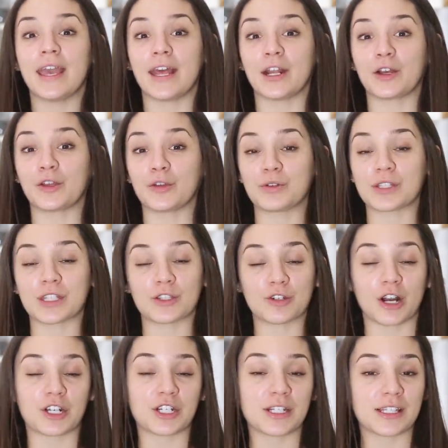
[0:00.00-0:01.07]
It includes
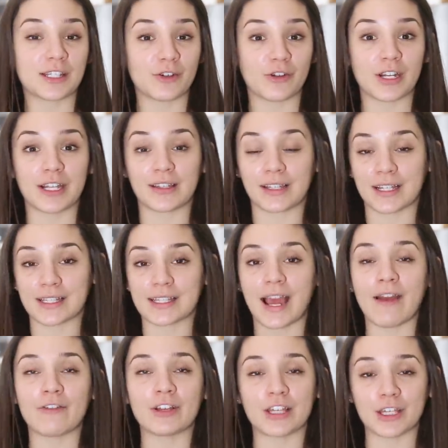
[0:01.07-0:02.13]
instructions, ingredient lists,
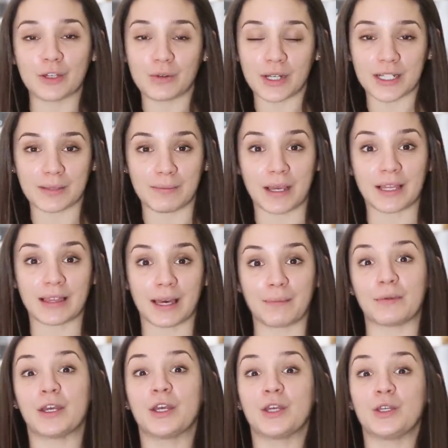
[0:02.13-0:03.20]
everything you need to make them.